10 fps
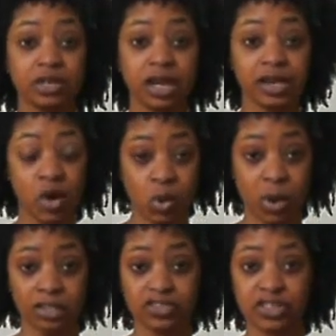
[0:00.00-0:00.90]
I
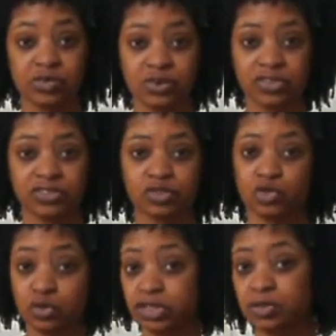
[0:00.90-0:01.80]
co-washed it with
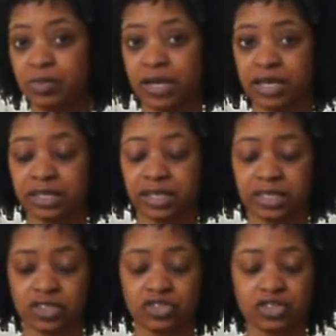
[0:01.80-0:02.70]
Nourish Spa
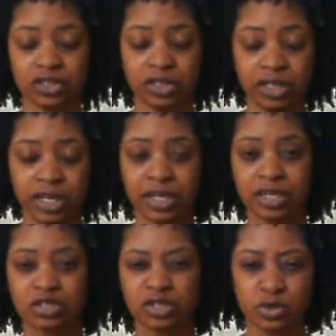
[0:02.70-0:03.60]
conditioner,
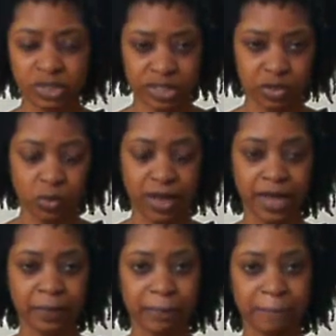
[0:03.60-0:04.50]
so it's still
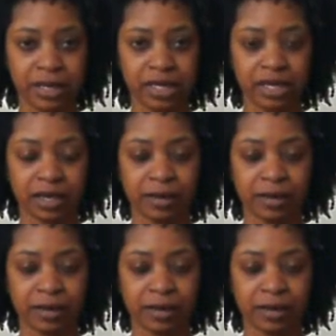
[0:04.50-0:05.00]
wet, but